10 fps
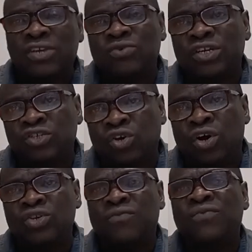and you
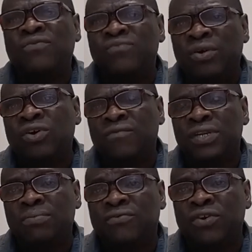enjoy, you feel very
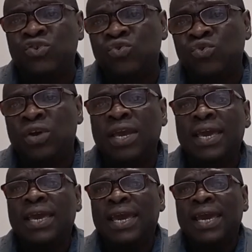comfortable for you
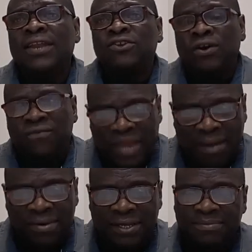and your
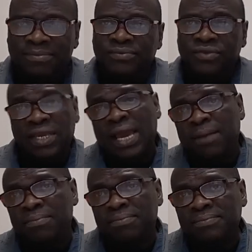family.
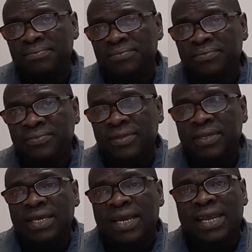Yep.
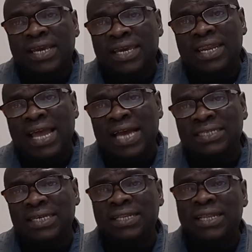And again,
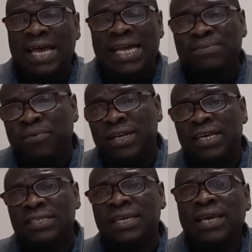lastly, the last point
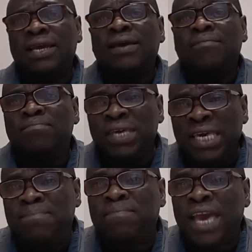is
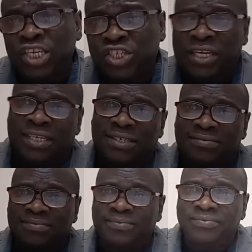be patient.
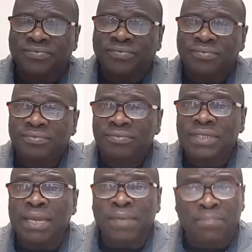
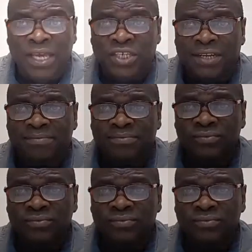Be patient.